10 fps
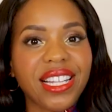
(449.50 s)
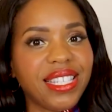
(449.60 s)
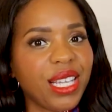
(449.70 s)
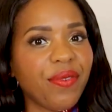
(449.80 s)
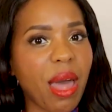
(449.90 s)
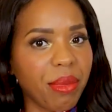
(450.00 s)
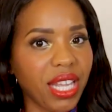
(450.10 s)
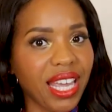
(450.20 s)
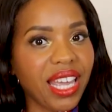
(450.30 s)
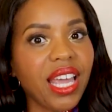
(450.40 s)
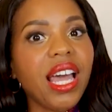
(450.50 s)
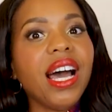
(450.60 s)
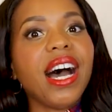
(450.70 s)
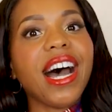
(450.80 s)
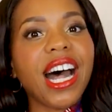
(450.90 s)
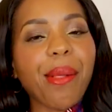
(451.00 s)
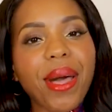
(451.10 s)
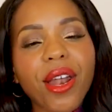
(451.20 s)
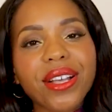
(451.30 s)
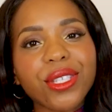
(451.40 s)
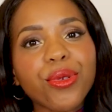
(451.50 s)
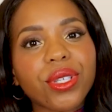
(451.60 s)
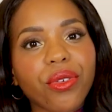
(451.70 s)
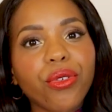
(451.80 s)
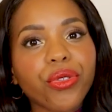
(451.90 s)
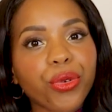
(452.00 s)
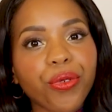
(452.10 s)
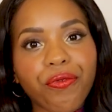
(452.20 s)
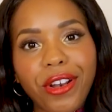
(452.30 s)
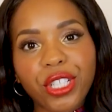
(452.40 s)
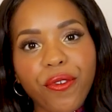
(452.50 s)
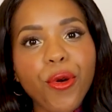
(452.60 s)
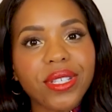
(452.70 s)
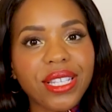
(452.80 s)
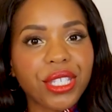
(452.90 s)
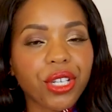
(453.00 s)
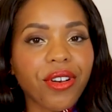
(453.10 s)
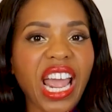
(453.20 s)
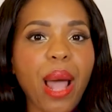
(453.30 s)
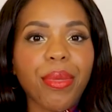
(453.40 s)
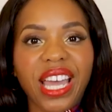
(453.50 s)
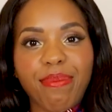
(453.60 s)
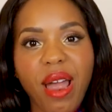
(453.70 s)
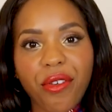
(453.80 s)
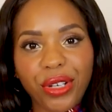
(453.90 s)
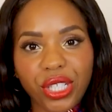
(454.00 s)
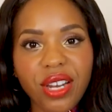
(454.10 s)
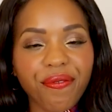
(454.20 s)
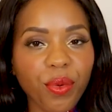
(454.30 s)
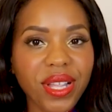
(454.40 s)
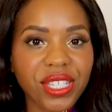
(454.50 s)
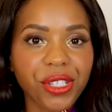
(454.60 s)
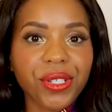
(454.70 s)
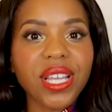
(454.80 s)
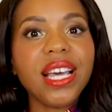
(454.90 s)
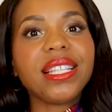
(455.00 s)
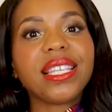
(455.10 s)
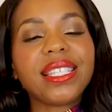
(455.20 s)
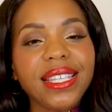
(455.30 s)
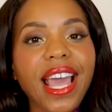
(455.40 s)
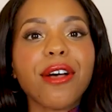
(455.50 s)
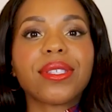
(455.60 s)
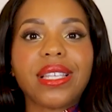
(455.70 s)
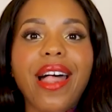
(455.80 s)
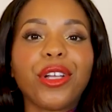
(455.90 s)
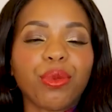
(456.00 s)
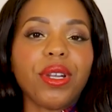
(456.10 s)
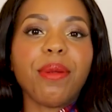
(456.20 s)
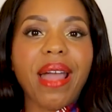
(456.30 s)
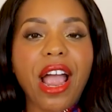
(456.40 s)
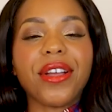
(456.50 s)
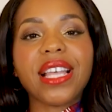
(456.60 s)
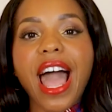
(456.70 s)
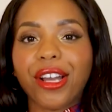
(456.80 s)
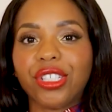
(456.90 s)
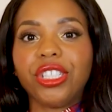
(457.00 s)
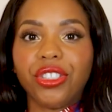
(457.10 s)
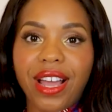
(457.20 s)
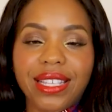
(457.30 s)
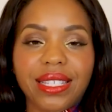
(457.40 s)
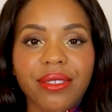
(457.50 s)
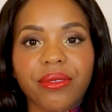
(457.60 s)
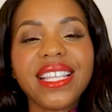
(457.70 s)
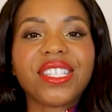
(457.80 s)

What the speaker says: instead of Emily. And also scroll through French Vogue's Instagram, look at Parisian influencers to see how stylish women in Paris actually dress.